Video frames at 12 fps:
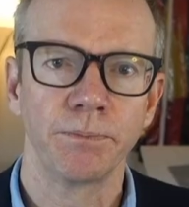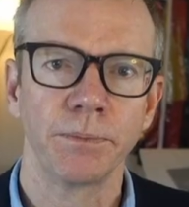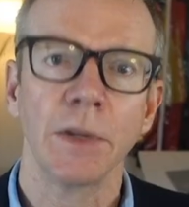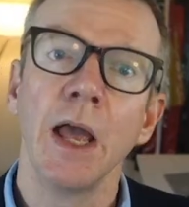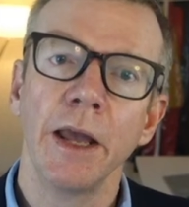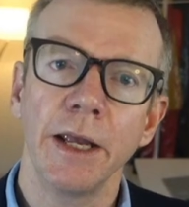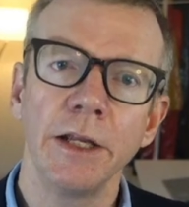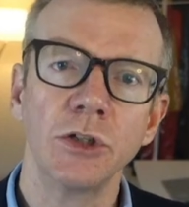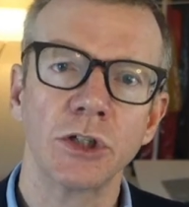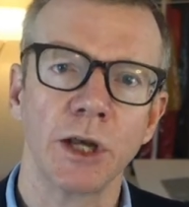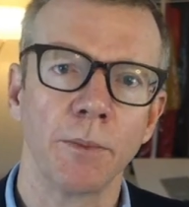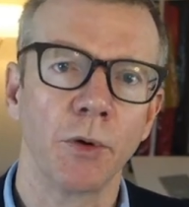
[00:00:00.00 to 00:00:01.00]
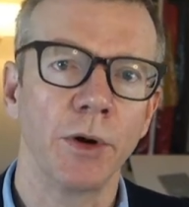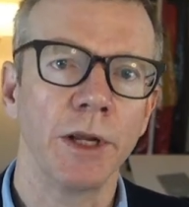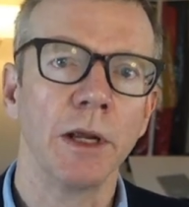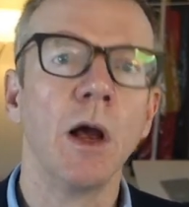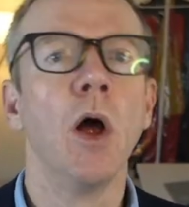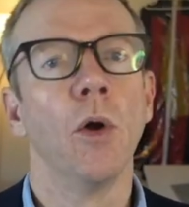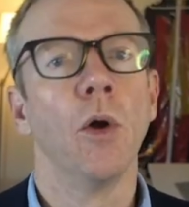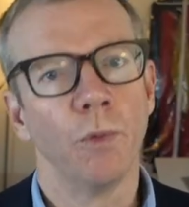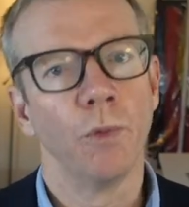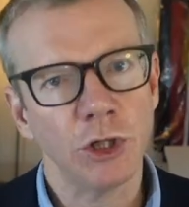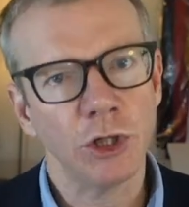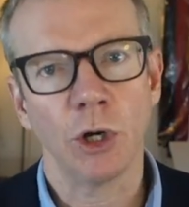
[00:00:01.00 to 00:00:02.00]
In summary,
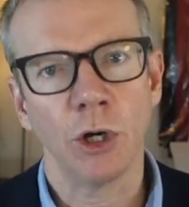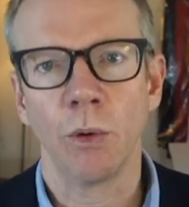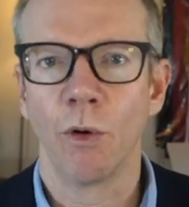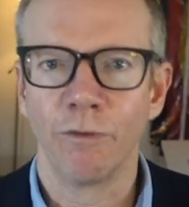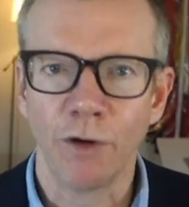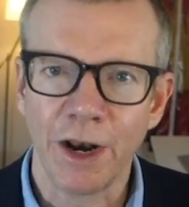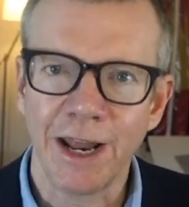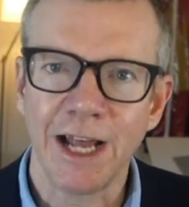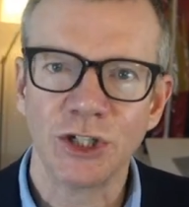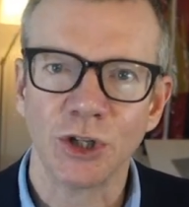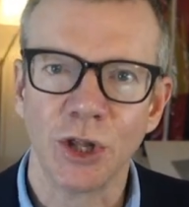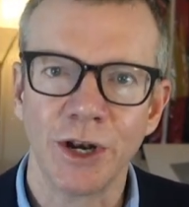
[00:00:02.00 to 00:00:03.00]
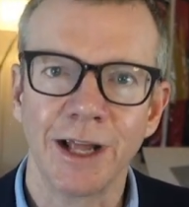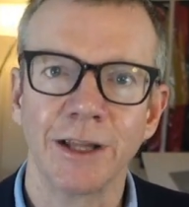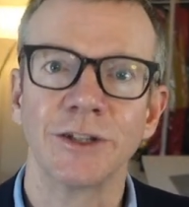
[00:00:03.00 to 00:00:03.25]
ratio or financial analysis